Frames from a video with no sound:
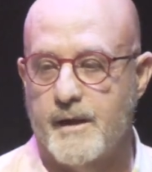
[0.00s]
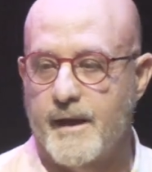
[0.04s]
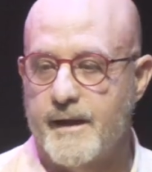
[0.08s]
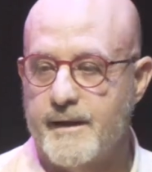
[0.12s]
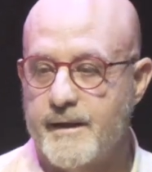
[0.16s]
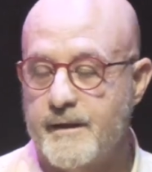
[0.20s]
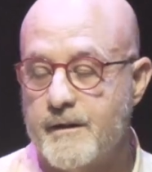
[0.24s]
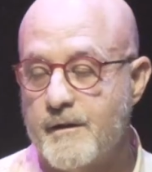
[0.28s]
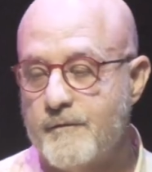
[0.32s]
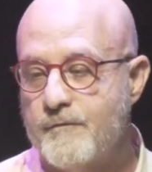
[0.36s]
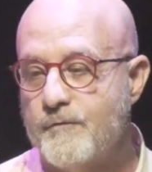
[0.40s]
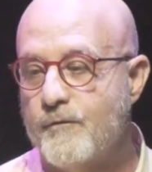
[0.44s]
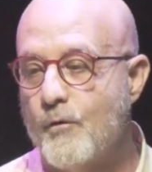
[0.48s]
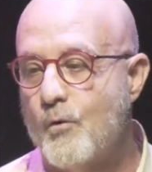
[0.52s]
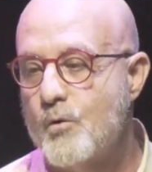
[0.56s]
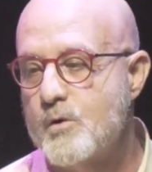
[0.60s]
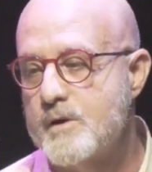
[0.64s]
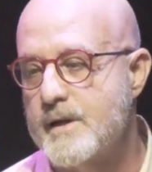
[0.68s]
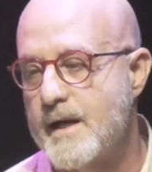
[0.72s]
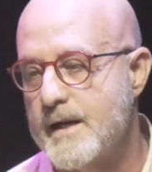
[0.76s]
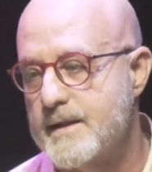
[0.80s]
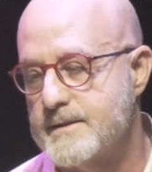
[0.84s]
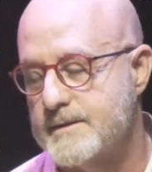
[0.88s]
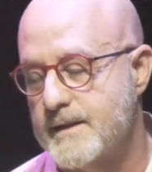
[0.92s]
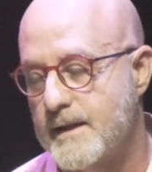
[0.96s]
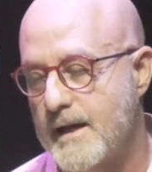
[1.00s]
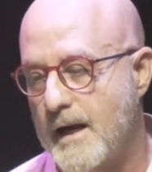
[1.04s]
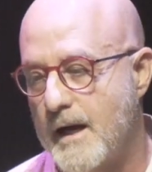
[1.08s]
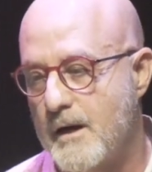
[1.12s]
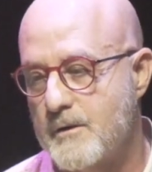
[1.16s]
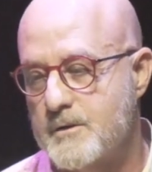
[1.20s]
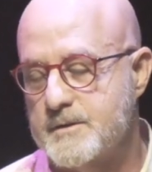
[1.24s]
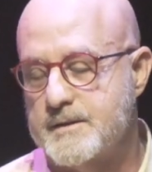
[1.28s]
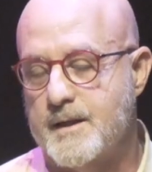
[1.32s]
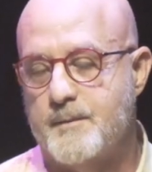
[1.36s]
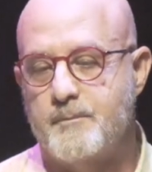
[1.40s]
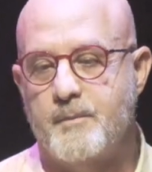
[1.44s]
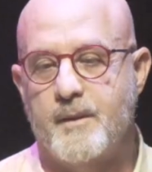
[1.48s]
And in the 4 days that I
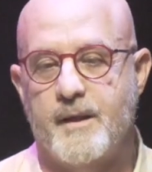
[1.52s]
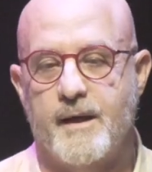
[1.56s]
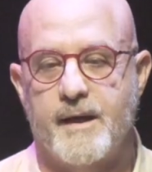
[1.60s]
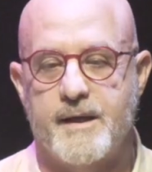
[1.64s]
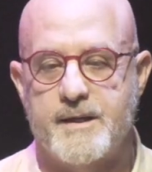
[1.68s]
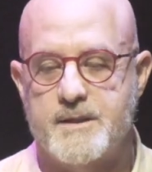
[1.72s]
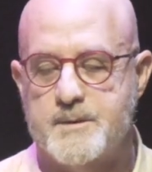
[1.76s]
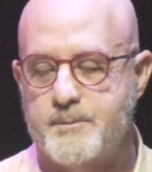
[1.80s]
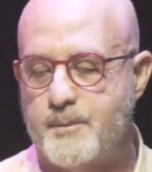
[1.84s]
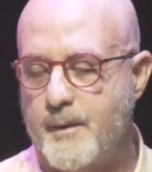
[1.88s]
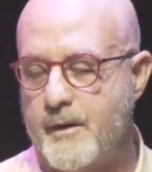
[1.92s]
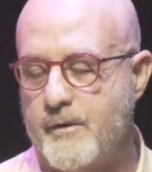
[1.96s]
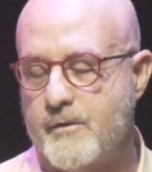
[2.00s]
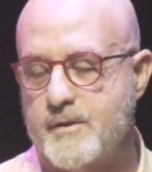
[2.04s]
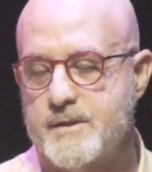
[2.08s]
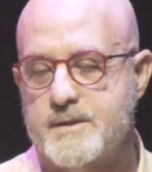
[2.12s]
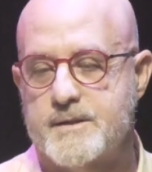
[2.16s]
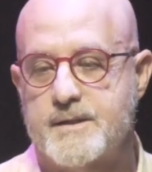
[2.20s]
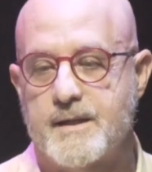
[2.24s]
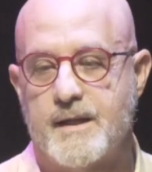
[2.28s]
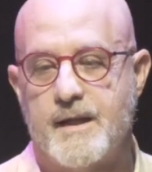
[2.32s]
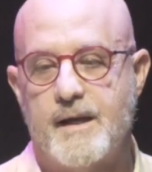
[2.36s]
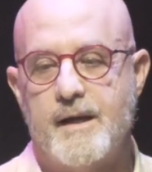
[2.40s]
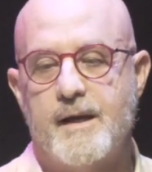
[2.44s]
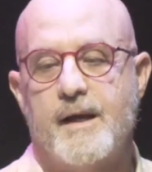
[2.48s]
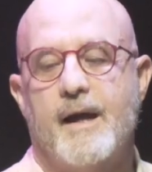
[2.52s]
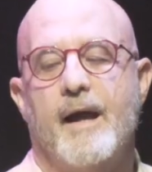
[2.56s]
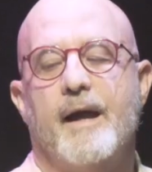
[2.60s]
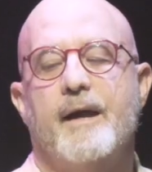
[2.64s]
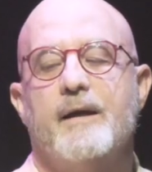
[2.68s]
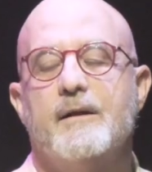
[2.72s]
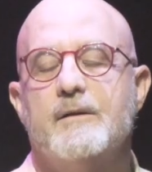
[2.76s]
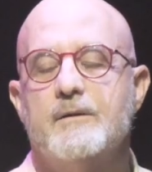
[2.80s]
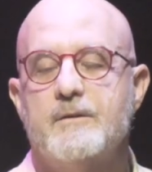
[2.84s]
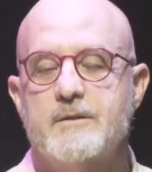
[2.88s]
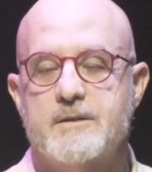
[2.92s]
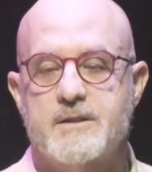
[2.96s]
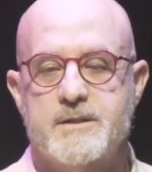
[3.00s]
was up there, I experienced
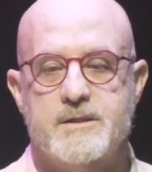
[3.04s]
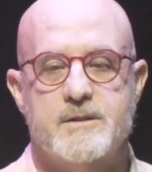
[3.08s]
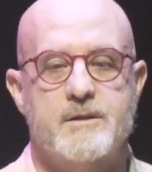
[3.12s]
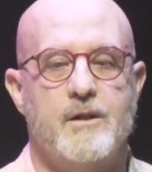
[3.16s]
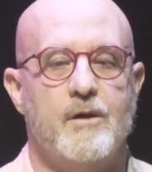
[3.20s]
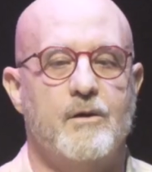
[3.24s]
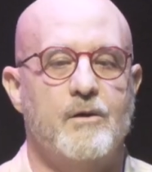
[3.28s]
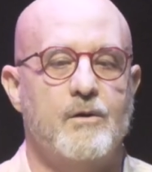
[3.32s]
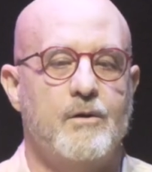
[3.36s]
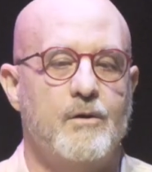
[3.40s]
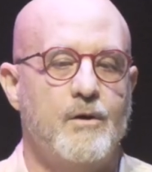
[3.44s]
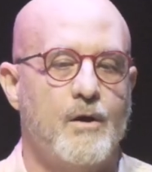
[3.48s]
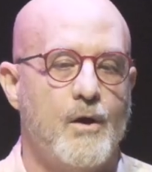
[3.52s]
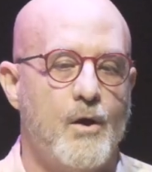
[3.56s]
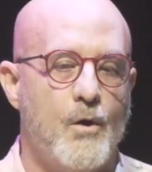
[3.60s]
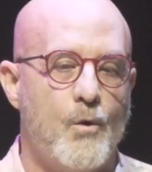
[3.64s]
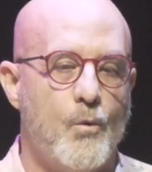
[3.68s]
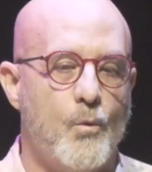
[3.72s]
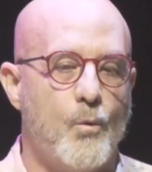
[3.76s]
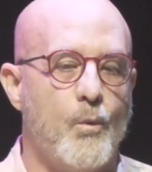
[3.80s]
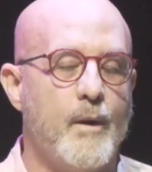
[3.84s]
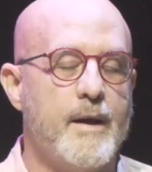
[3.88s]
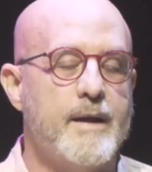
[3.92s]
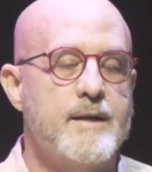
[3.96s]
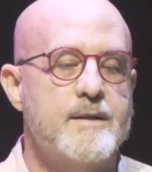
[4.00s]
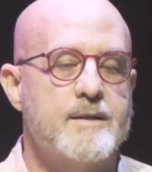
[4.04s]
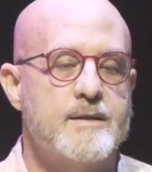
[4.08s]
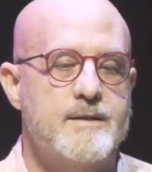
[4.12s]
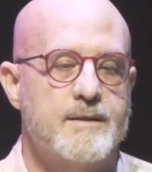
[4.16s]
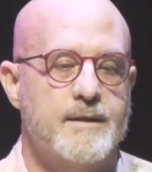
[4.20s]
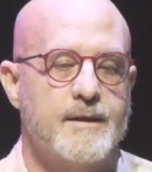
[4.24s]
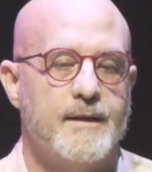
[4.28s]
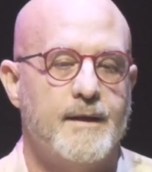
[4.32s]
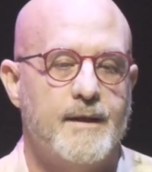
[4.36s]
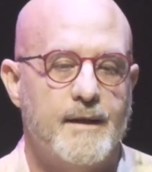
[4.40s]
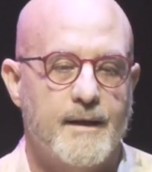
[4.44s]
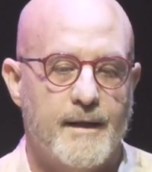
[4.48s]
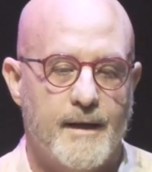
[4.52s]
hail, snow, wind,
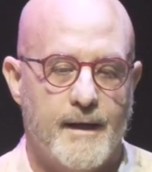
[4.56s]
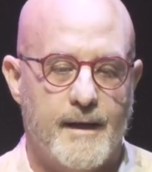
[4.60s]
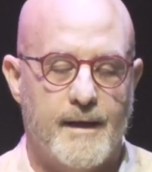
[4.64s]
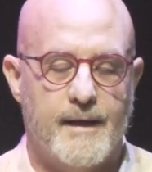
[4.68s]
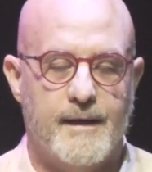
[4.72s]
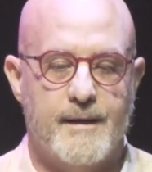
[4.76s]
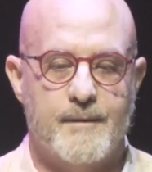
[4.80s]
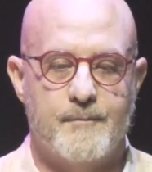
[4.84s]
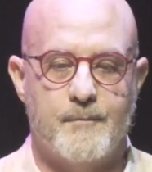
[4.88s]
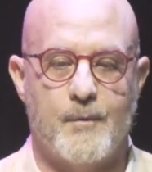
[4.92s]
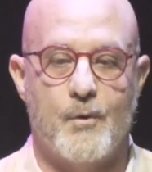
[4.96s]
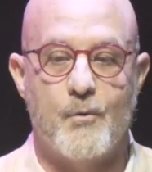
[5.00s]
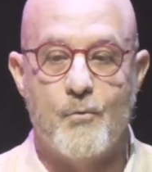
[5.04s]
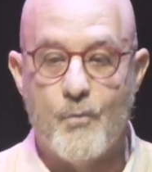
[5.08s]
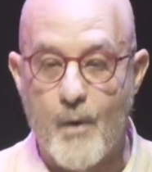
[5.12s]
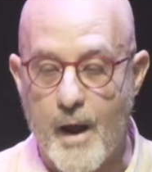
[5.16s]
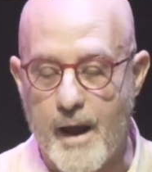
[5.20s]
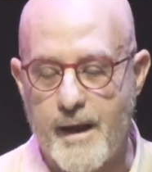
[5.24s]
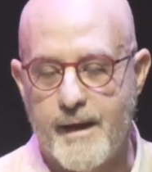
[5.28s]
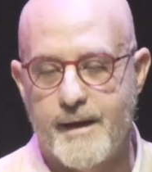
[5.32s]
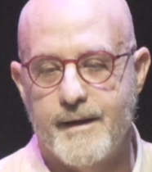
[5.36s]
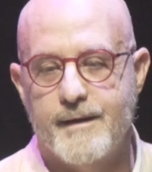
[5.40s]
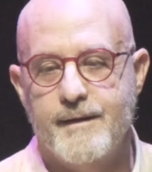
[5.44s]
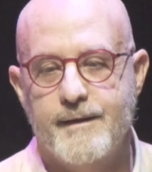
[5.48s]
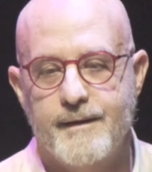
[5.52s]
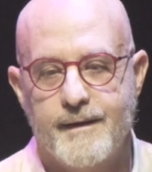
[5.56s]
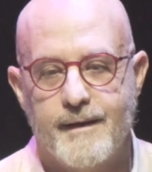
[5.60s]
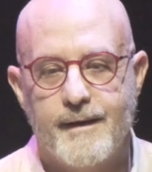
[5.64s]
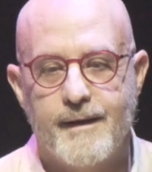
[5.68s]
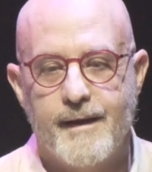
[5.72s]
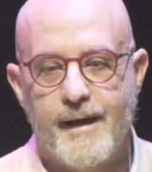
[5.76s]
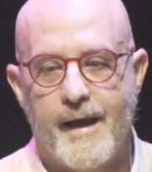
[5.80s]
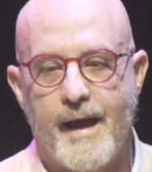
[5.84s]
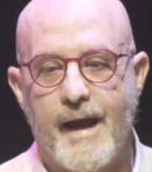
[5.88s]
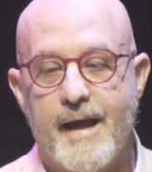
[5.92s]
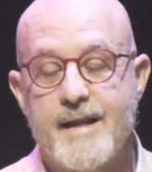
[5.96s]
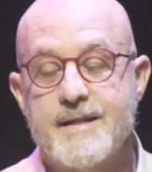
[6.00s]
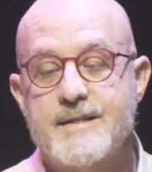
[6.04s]
rain,
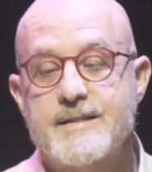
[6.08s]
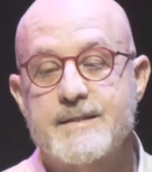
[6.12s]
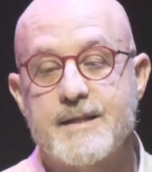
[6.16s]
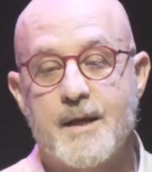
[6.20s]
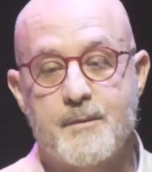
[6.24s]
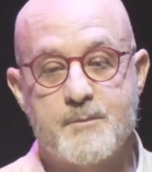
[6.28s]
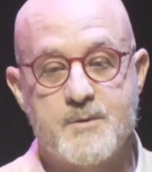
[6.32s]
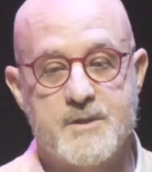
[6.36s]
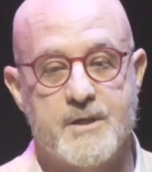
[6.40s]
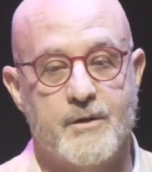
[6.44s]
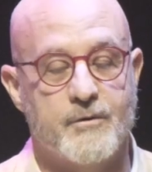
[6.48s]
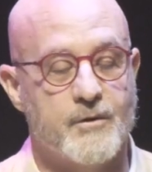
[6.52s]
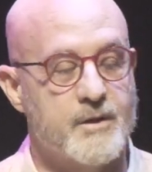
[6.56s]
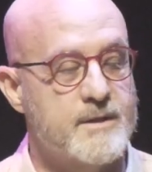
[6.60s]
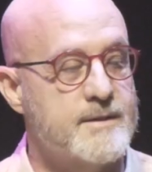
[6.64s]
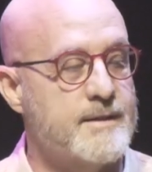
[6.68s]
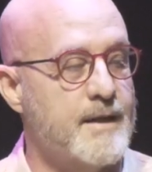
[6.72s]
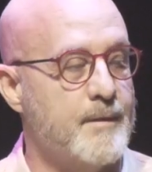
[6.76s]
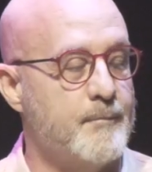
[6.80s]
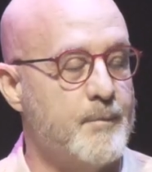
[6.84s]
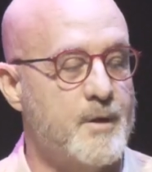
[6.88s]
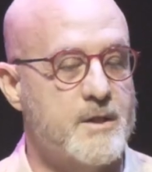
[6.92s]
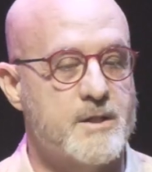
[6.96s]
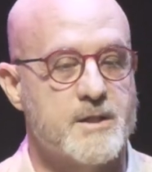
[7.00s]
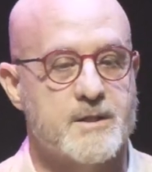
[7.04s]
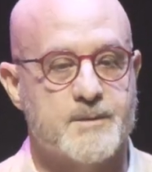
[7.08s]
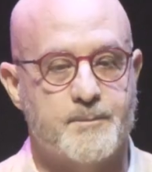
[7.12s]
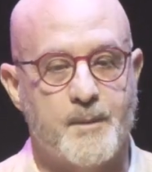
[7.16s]
and sub-zero temperatures.